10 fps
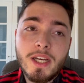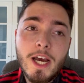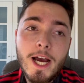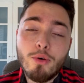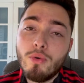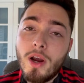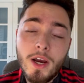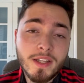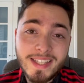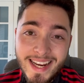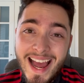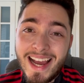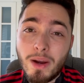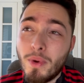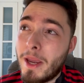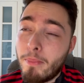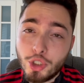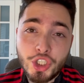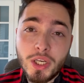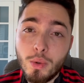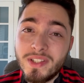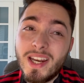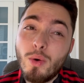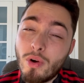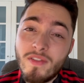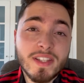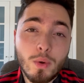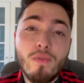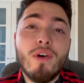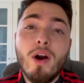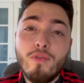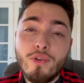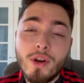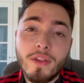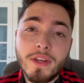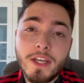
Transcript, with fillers: Ten Hag and we get Pochettino instead, I'd rather stay with Ralf for another year,